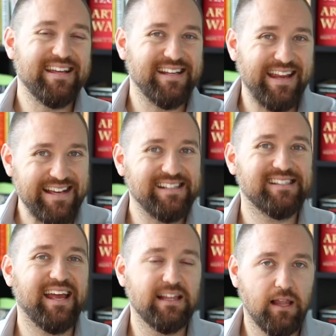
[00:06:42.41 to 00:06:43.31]
It
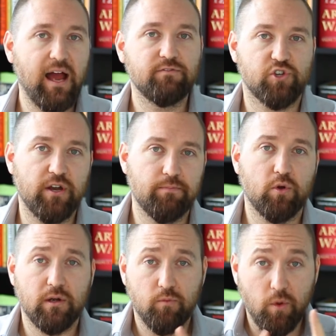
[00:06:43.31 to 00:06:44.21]
is a live training
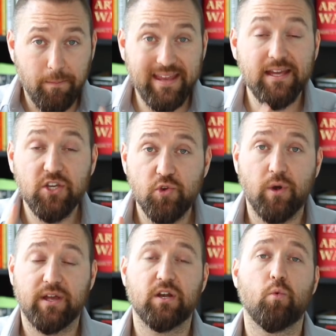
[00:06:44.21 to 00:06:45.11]
program where me and you
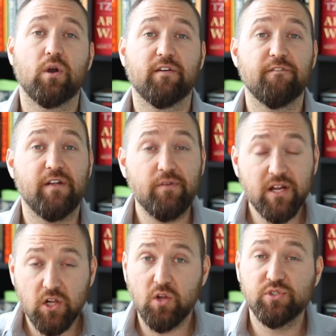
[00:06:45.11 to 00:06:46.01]
are going to work very
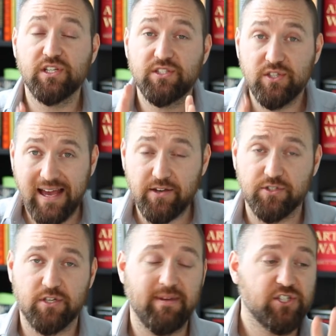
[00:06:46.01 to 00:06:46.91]
closely together
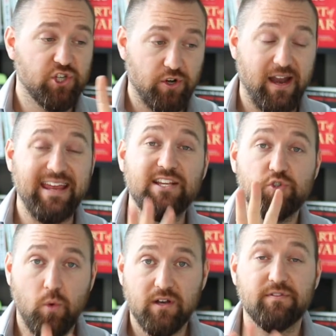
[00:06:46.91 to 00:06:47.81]
to make sure
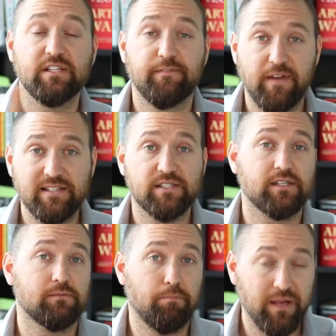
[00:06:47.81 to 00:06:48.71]
each one of these phases
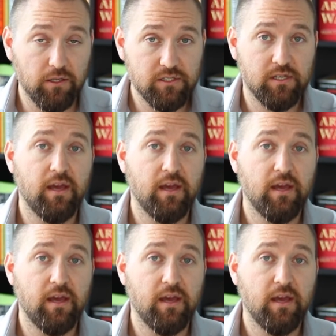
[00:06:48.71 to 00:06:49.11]
is built,